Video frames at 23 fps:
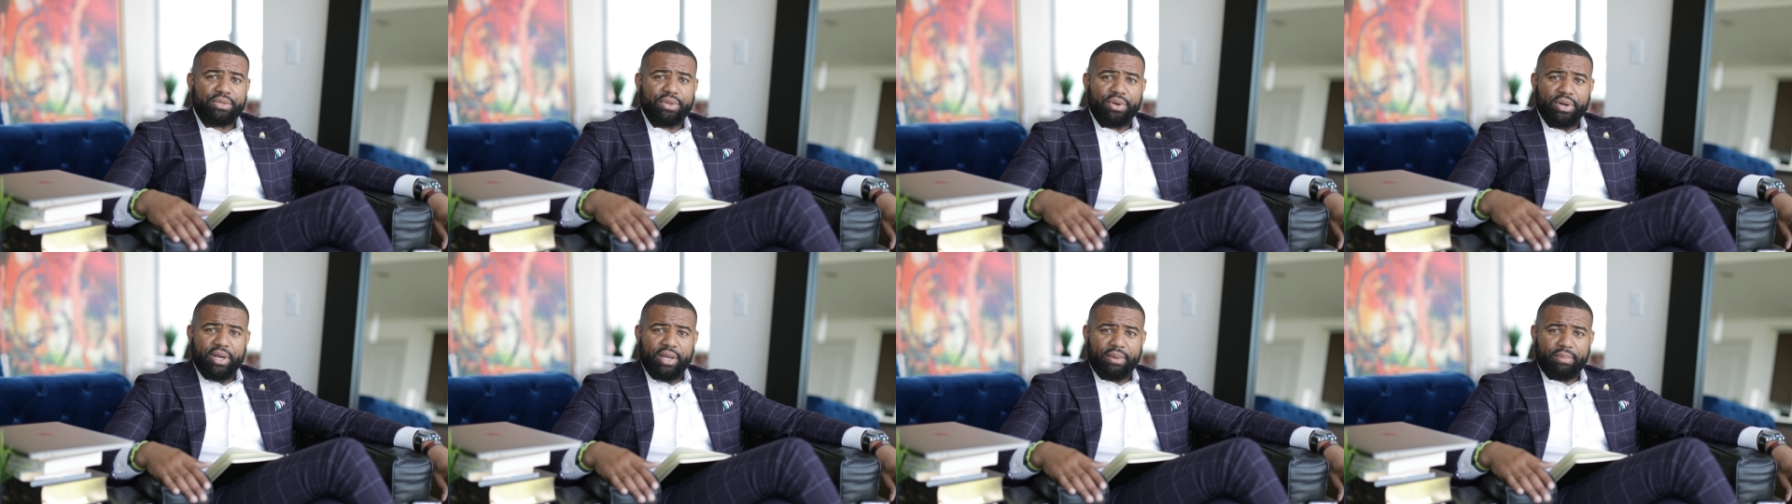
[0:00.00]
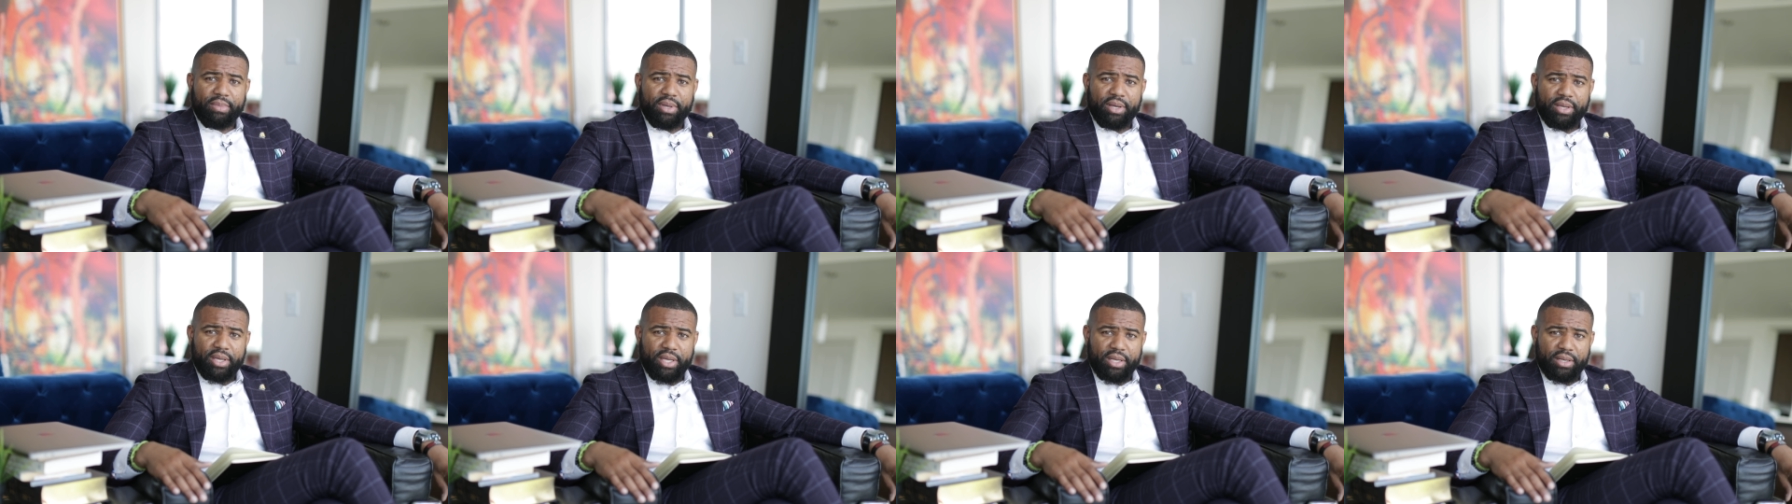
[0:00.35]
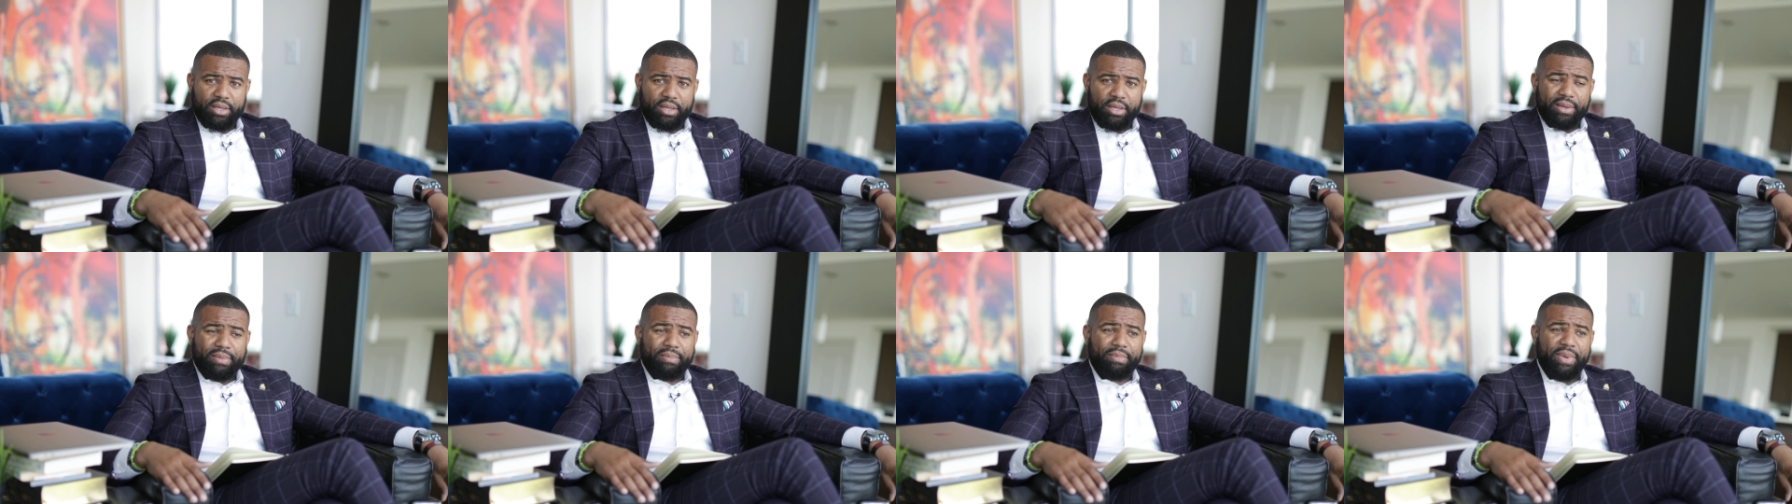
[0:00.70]
30 million,
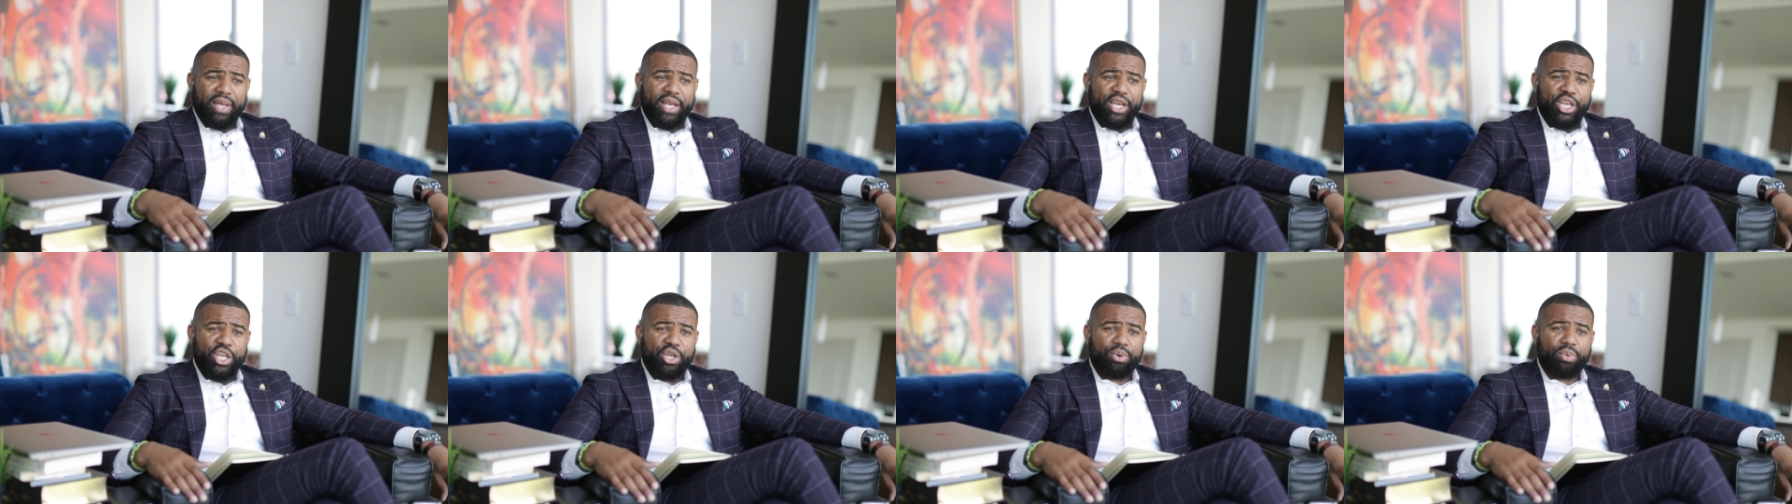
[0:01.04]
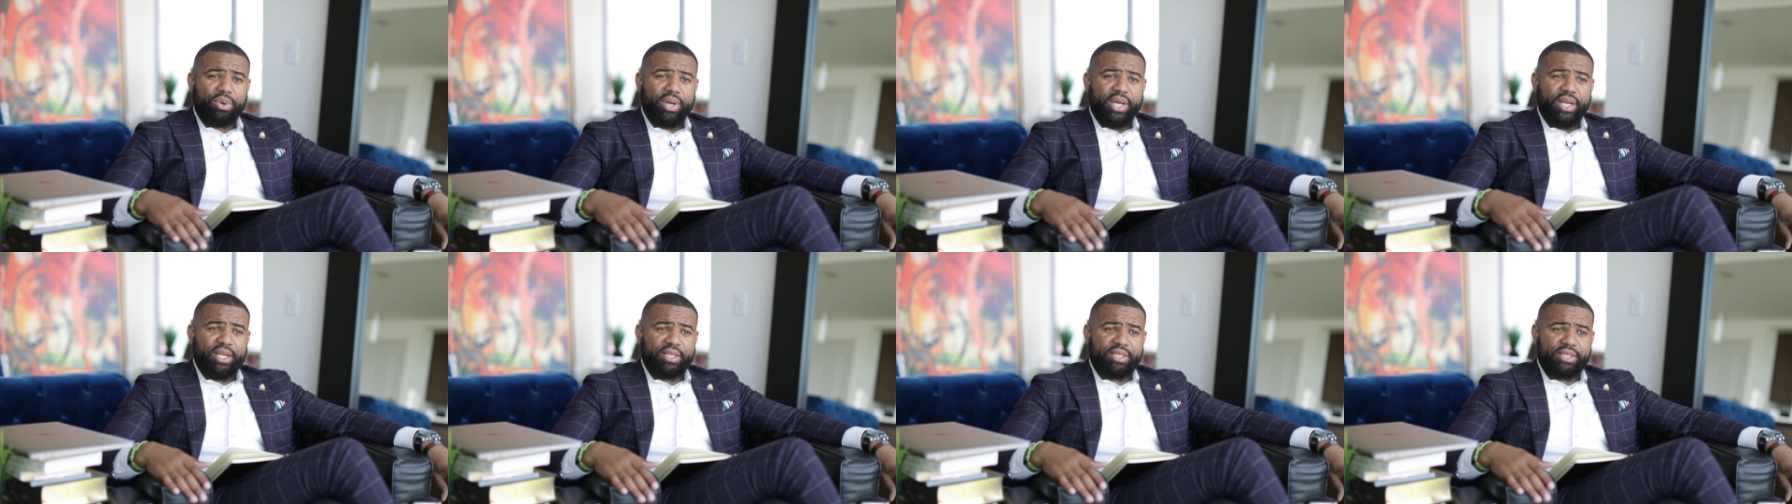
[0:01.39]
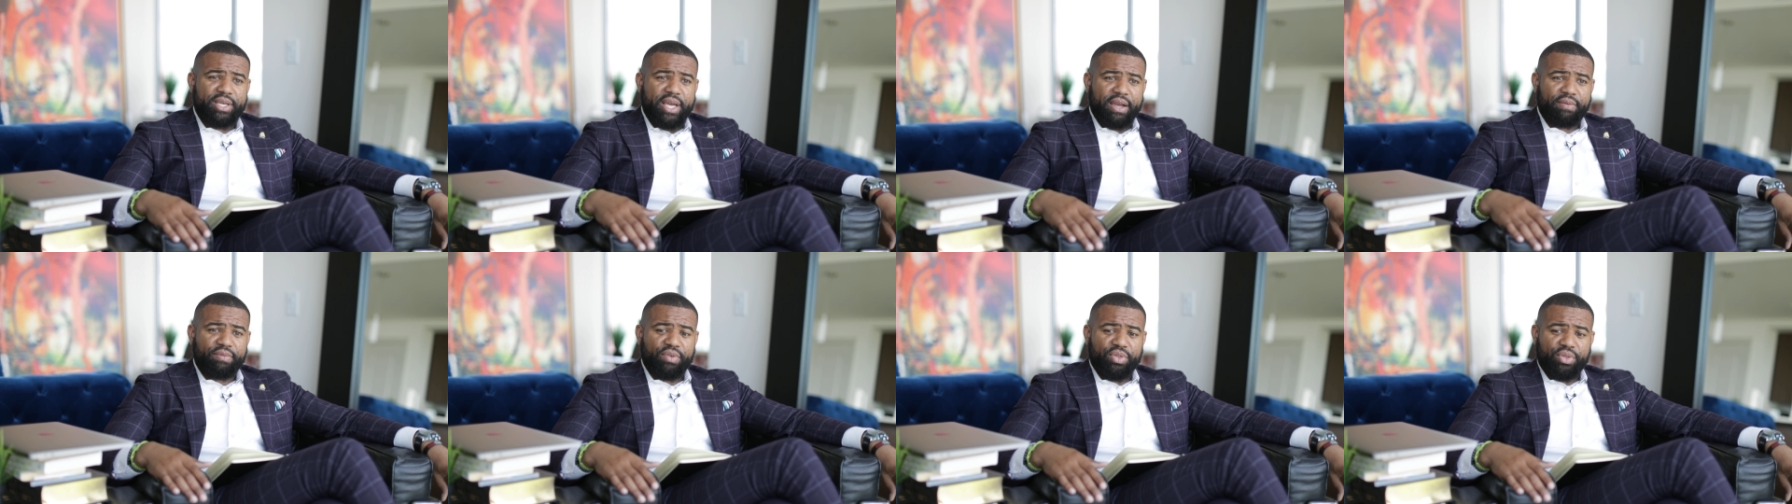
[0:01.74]
meaning you will get a
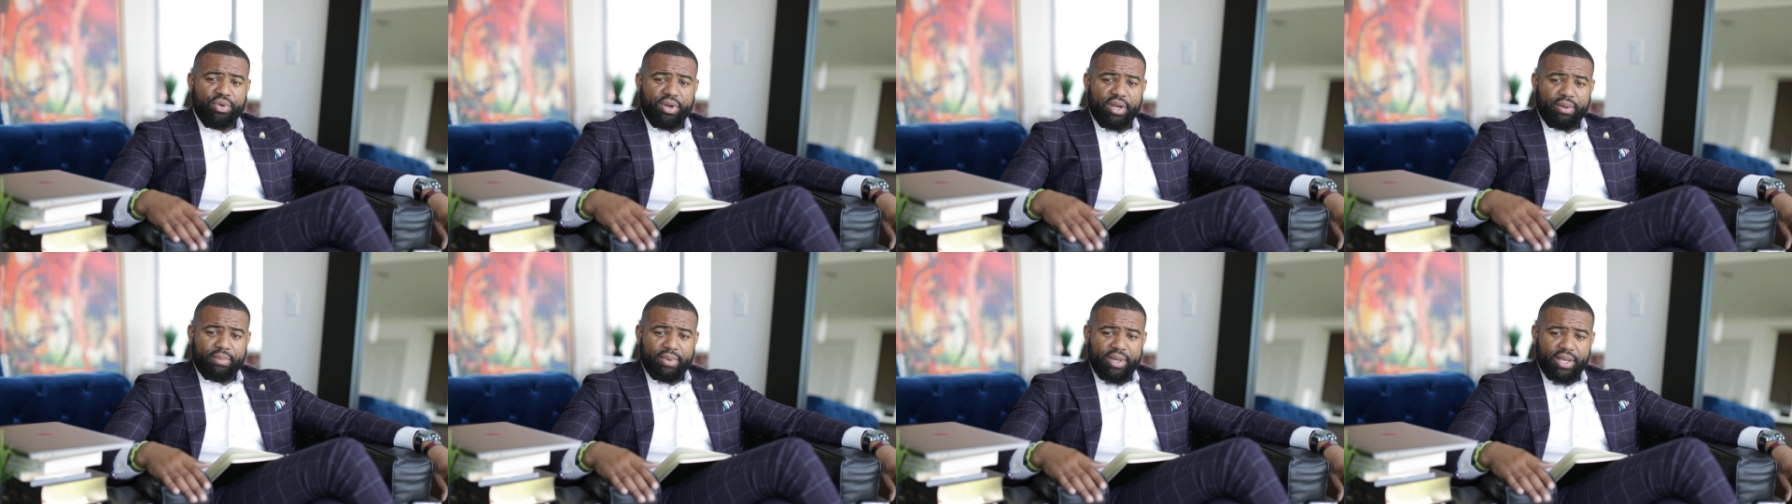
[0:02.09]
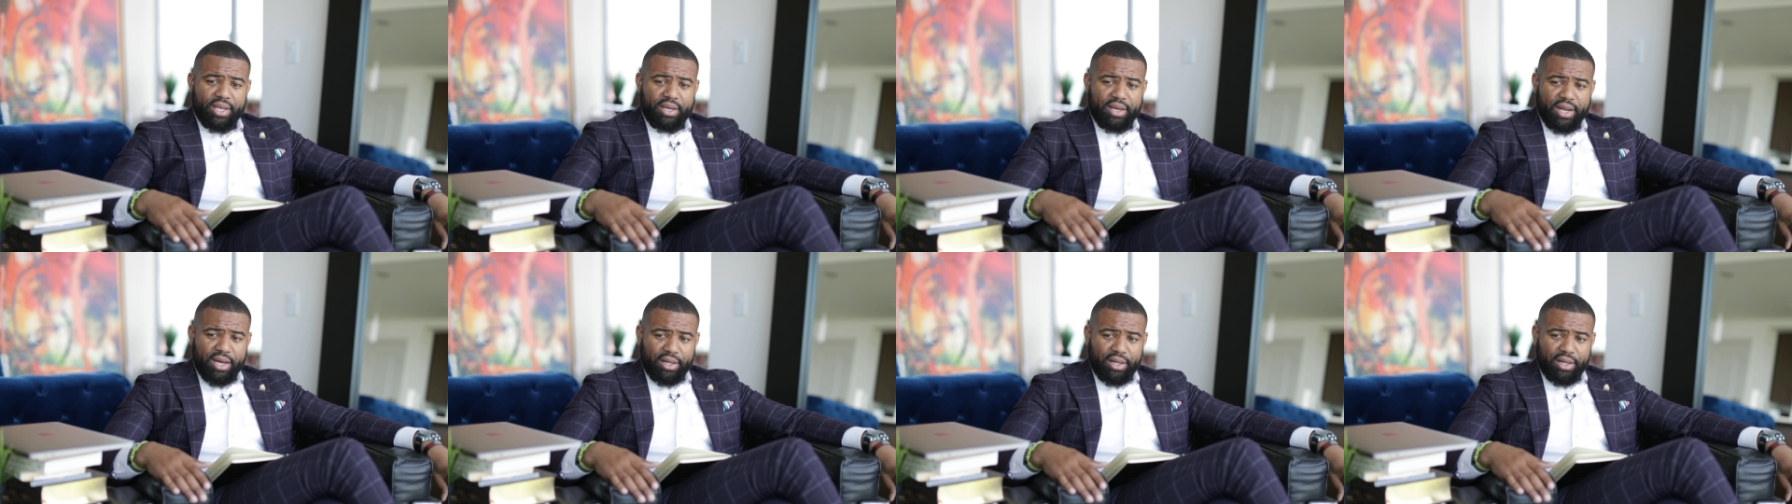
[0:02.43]
check for $30 million.